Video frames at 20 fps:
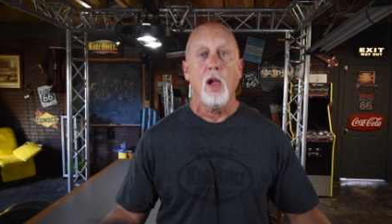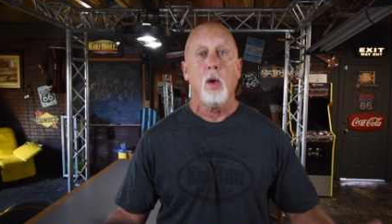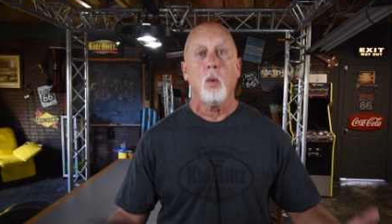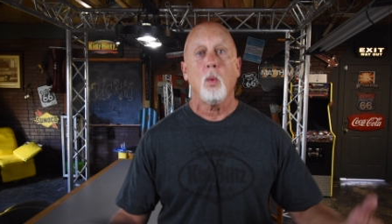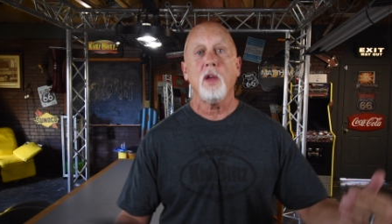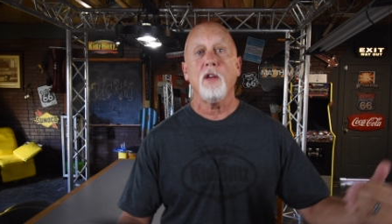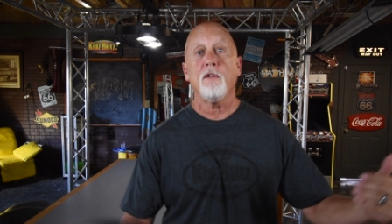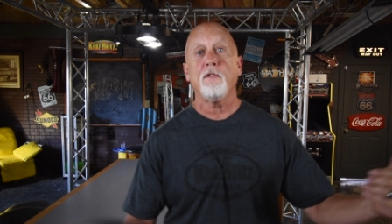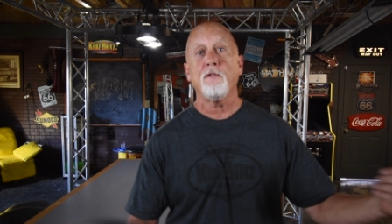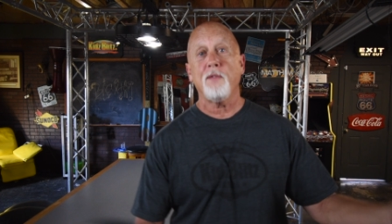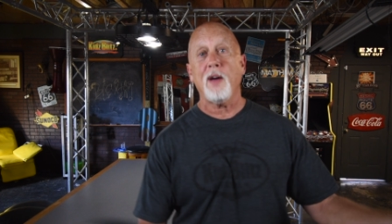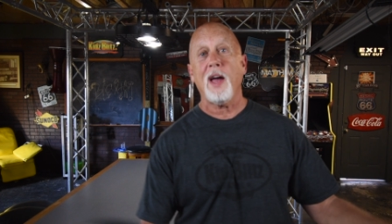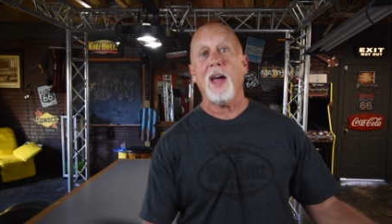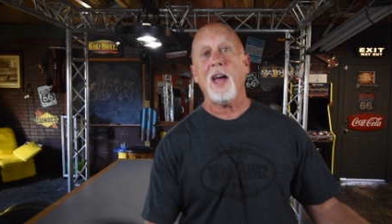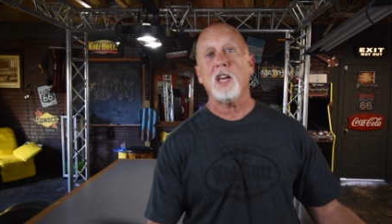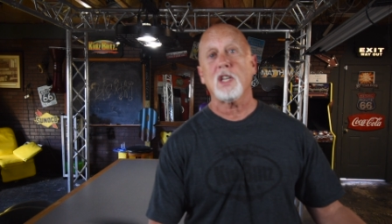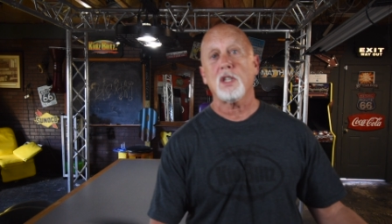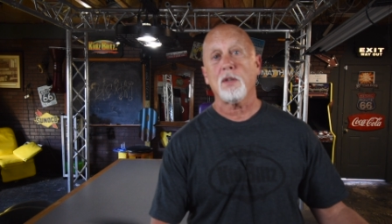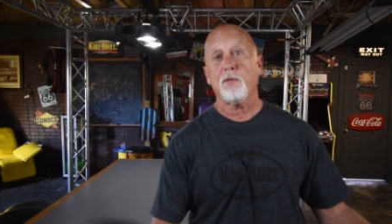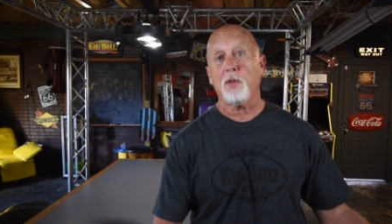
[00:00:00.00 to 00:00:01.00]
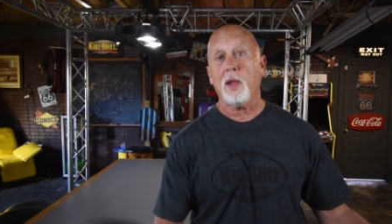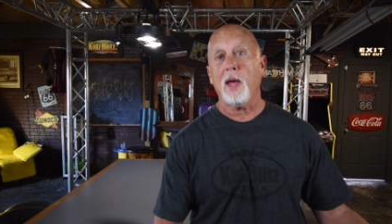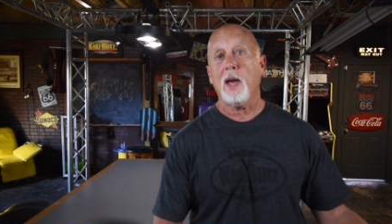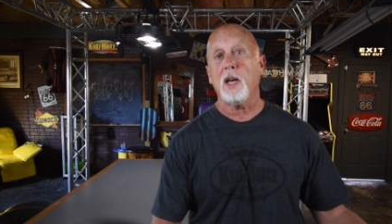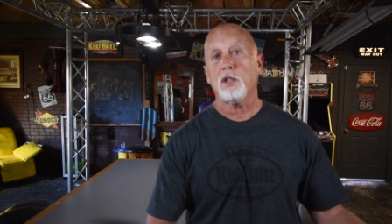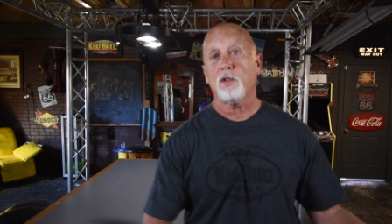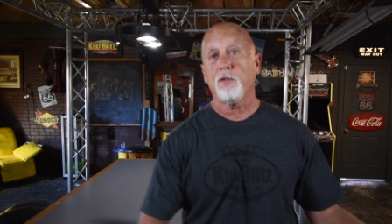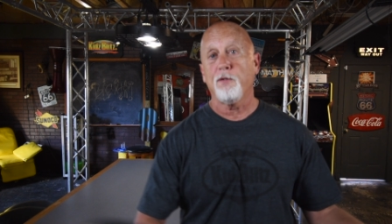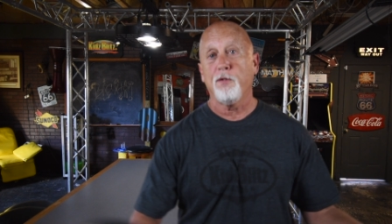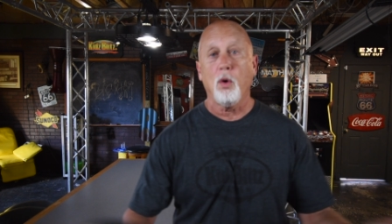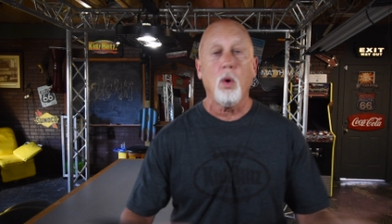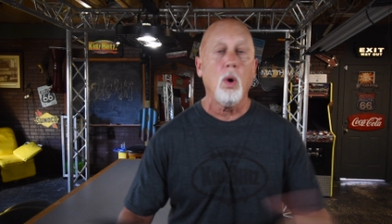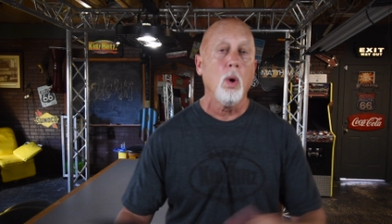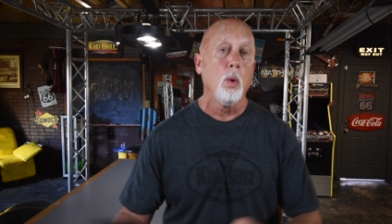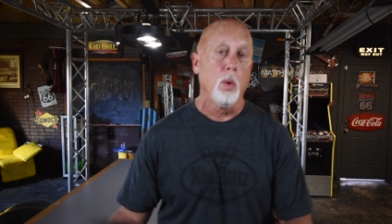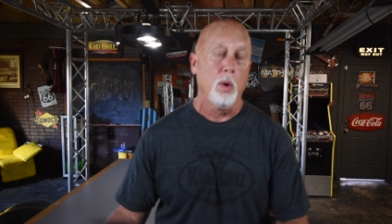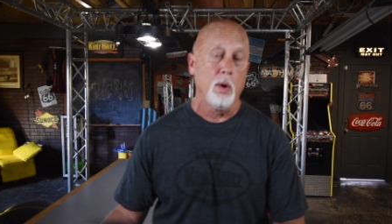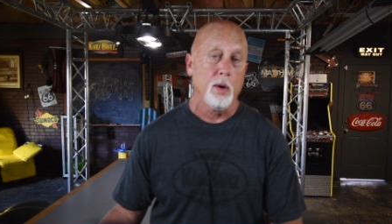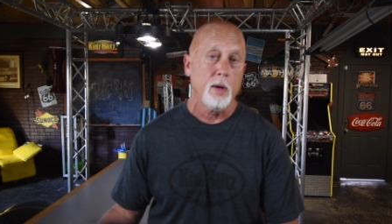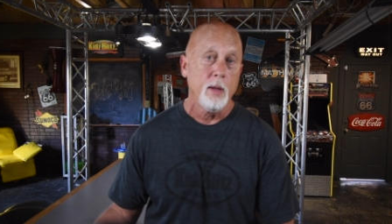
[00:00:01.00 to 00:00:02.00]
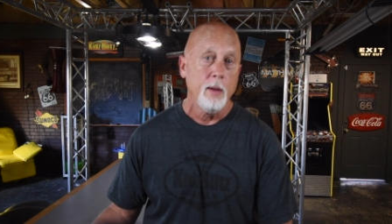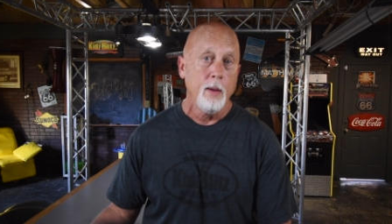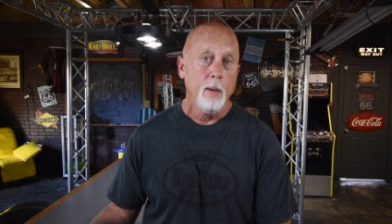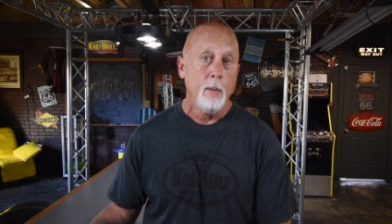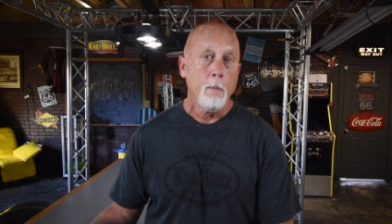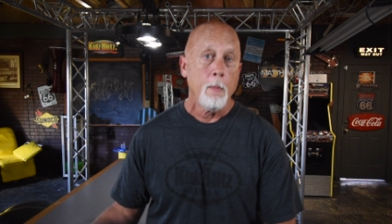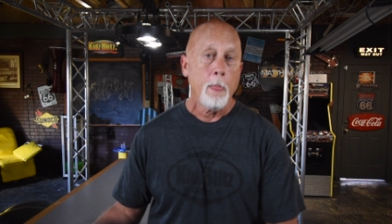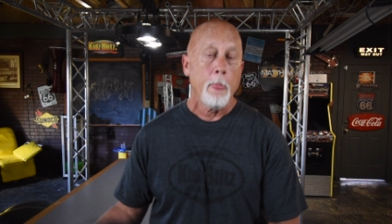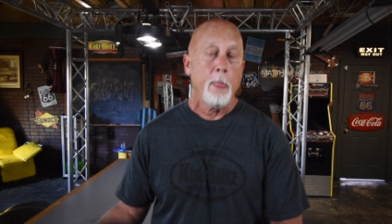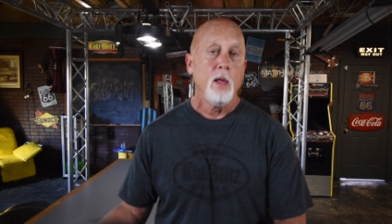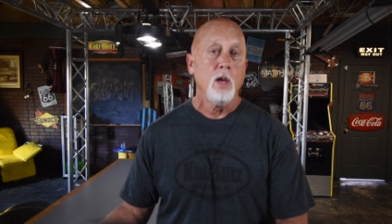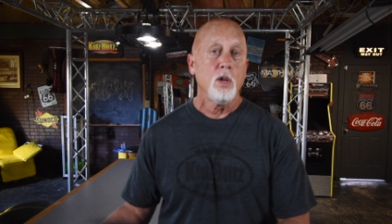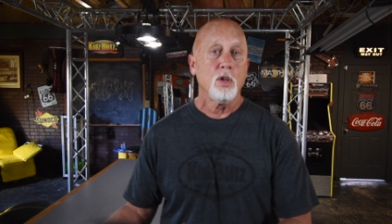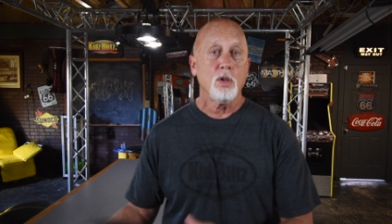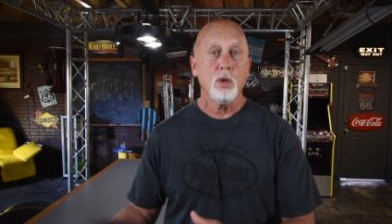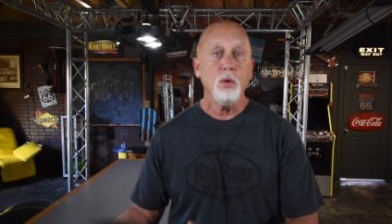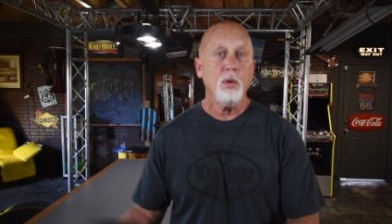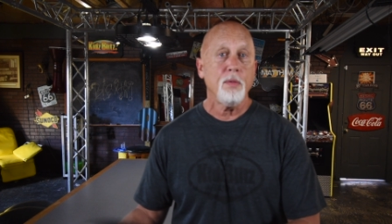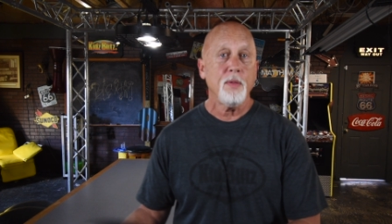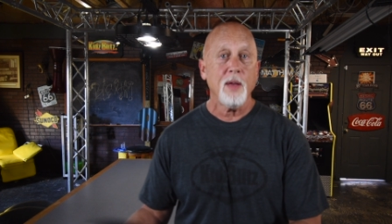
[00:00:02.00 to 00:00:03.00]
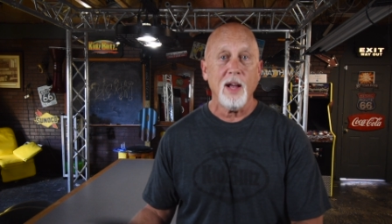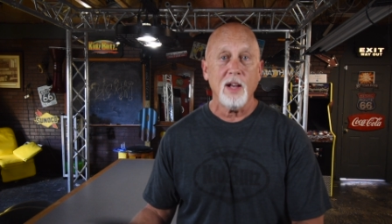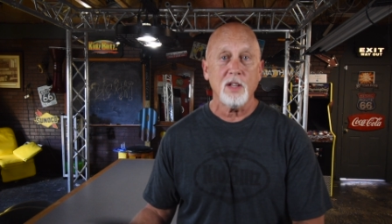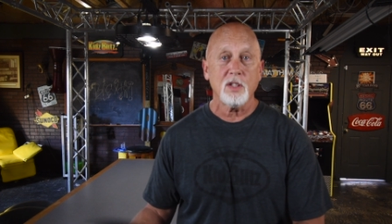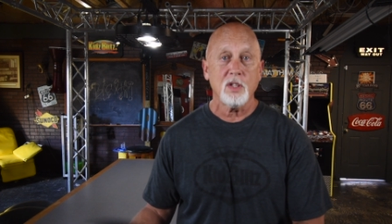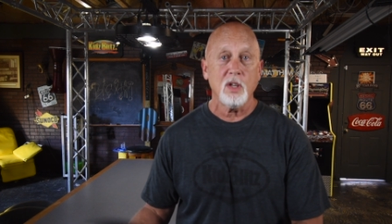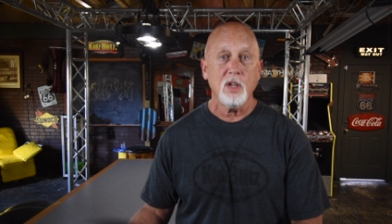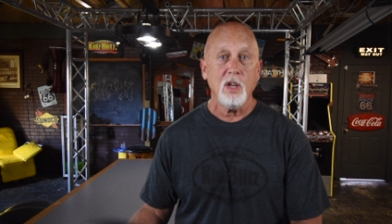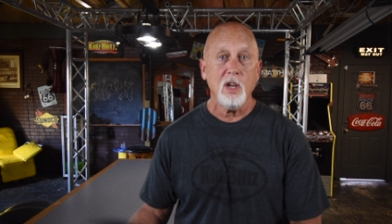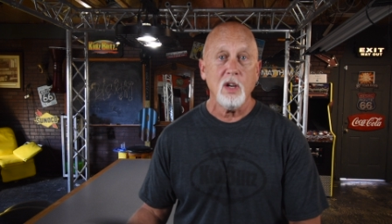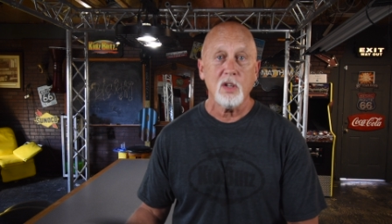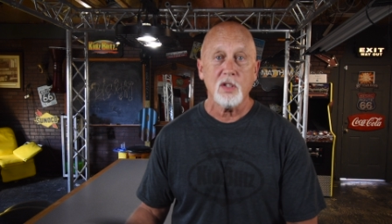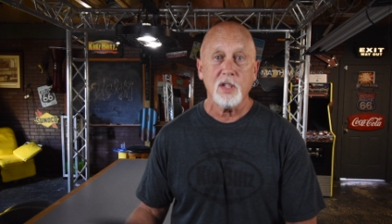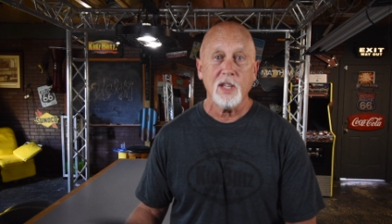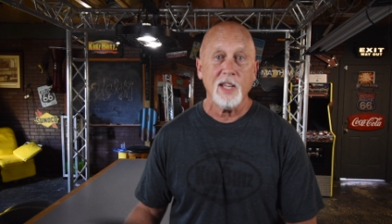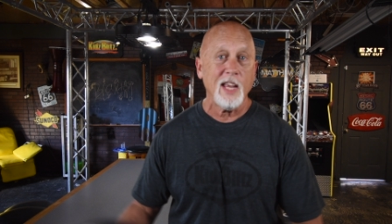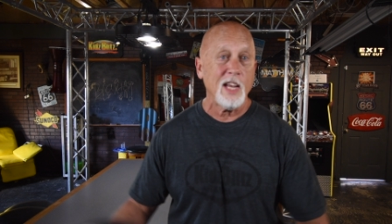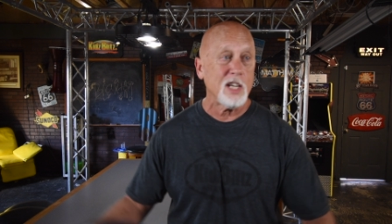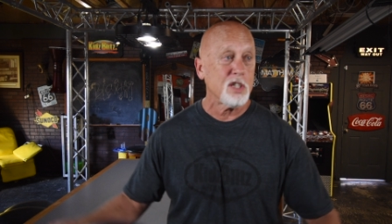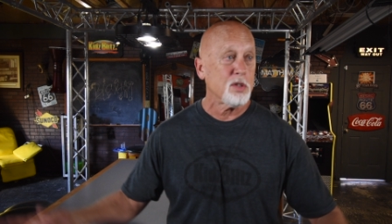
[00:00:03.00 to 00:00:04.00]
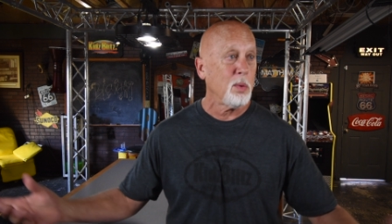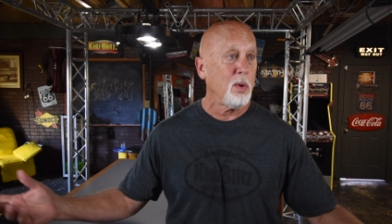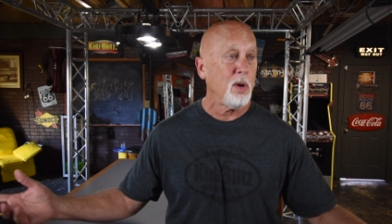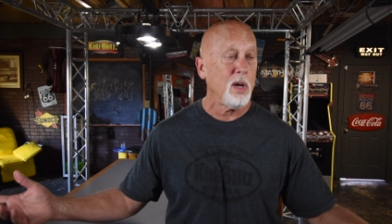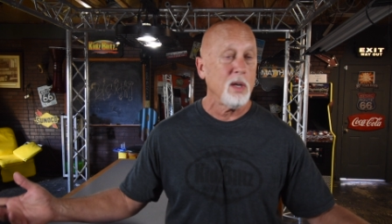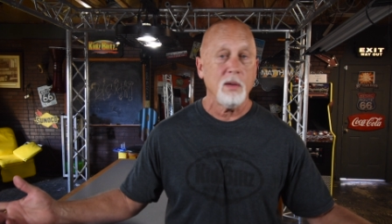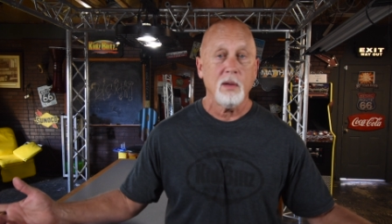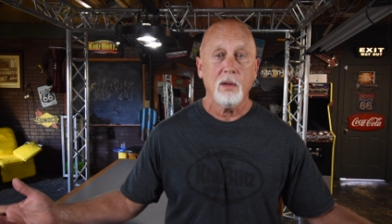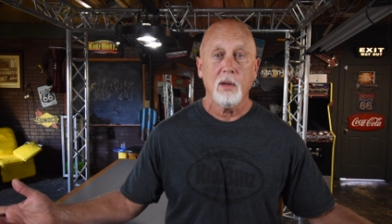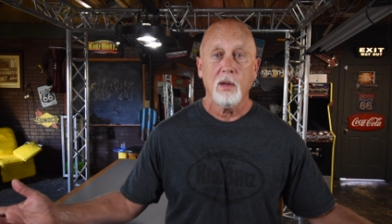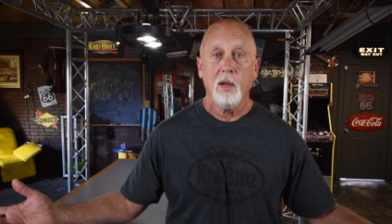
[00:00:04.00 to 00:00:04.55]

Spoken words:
Well, you flash forward 2,000 years, and guess what?